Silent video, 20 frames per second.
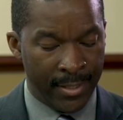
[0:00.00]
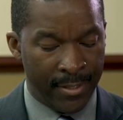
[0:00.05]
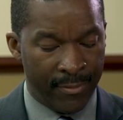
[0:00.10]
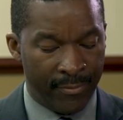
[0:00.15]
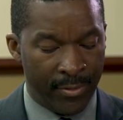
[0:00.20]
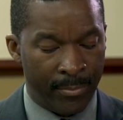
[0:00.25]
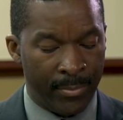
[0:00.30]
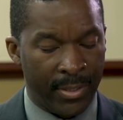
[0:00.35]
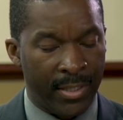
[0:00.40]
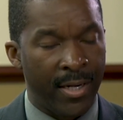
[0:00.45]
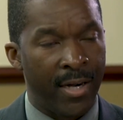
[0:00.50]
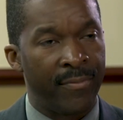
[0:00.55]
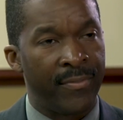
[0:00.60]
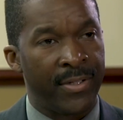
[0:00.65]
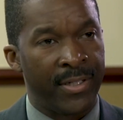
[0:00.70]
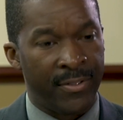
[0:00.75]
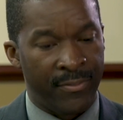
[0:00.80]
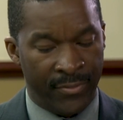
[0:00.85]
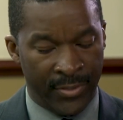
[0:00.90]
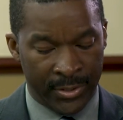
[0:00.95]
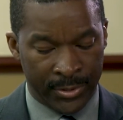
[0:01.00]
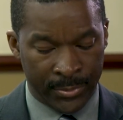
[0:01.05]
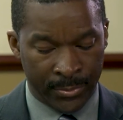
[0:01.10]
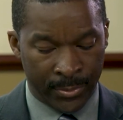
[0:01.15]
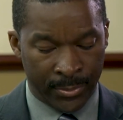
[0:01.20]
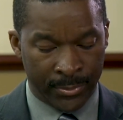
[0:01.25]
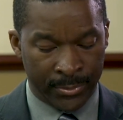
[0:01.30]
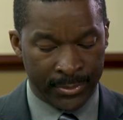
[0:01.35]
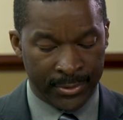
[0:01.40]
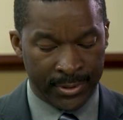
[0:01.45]
from recovered
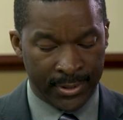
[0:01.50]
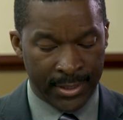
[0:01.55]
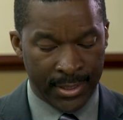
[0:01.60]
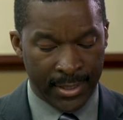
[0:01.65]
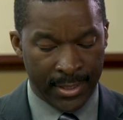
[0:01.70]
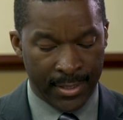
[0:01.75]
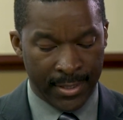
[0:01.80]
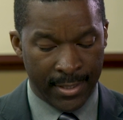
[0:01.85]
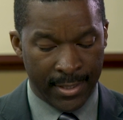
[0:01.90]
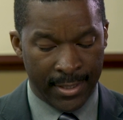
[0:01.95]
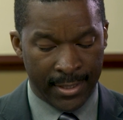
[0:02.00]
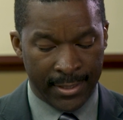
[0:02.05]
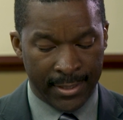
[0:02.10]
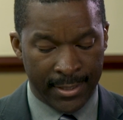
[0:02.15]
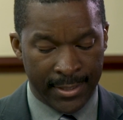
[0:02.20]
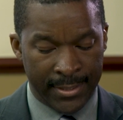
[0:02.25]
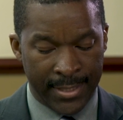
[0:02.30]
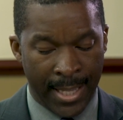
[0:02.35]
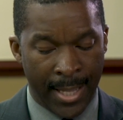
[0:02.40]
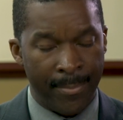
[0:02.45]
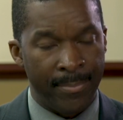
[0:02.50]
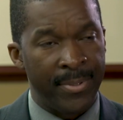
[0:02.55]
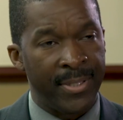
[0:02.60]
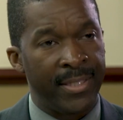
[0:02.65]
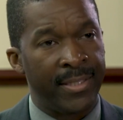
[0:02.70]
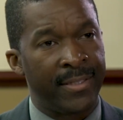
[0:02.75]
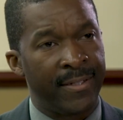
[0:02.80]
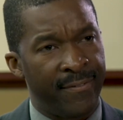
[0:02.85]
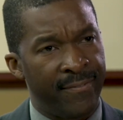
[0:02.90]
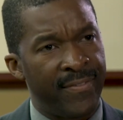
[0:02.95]
individuals? Could that
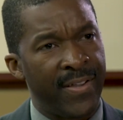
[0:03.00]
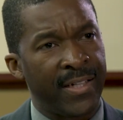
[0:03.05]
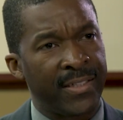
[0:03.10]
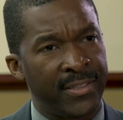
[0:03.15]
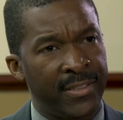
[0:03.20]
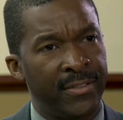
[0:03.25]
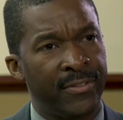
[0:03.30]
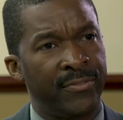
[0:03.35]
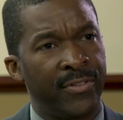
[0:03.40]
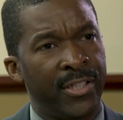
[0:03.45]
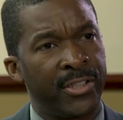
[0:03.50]
be an effective